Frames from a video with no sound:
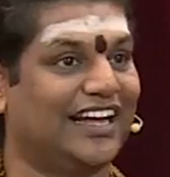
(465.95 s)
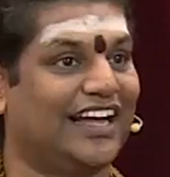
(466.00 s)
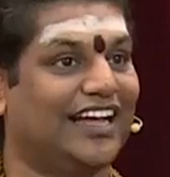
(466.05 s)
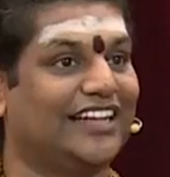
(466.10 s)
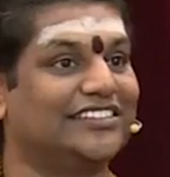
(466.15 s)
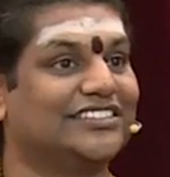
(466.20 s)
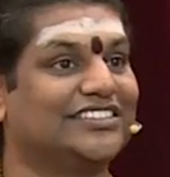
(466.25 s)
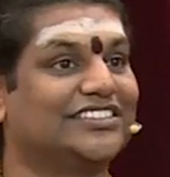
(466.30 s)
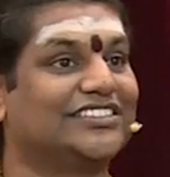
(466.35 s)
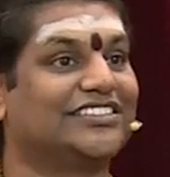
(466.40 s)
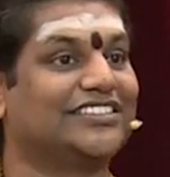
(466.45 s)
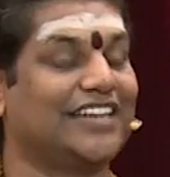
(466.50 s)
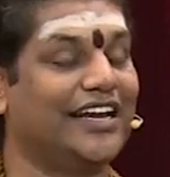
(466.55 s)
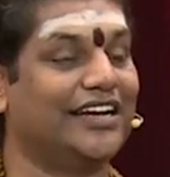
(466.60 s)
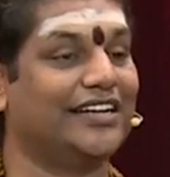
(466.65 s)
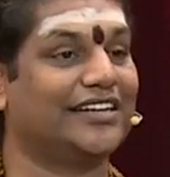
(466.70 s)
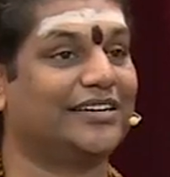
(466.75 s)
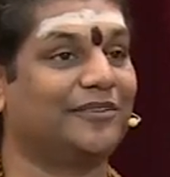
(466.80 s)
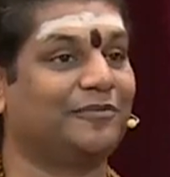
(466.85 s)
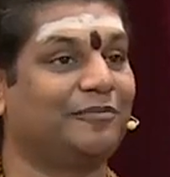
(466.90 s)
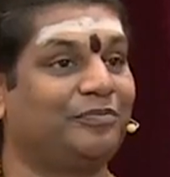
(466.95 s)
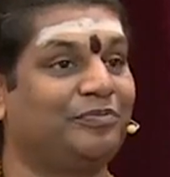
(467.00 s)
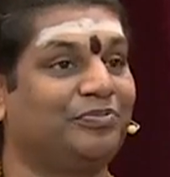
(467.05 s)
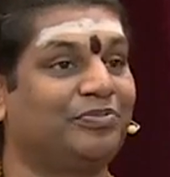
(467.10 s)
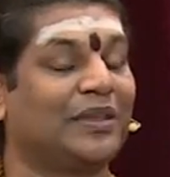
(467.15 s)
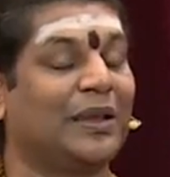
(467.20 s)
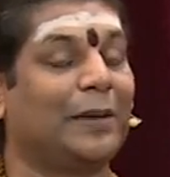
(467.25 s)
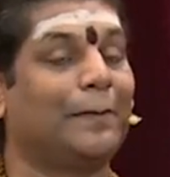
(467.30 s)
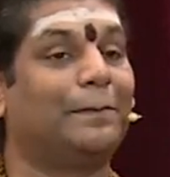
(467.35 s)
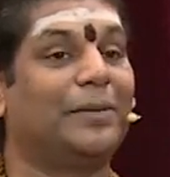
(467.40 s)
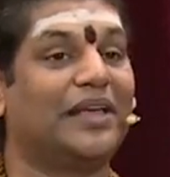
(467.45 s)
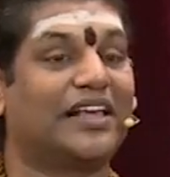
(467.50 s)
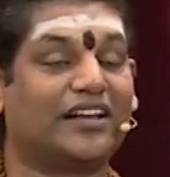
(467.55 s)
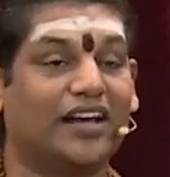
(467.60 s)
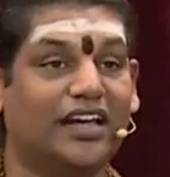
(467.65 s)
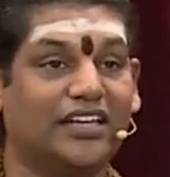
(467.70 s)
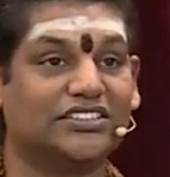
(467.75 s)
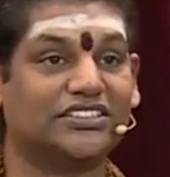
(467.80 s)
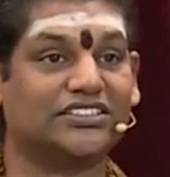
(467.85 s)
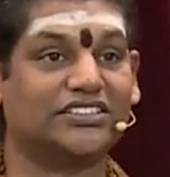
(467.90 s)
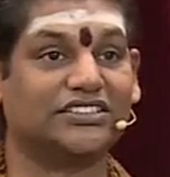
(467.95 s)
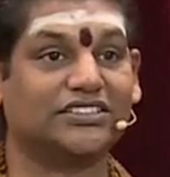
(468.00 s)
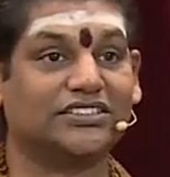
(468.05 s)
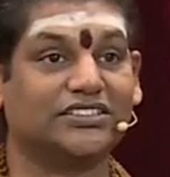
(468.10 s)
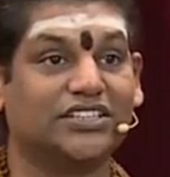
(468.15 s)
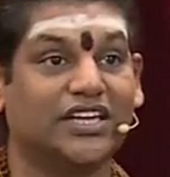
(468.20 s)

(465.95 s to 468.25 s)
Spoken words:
and state, because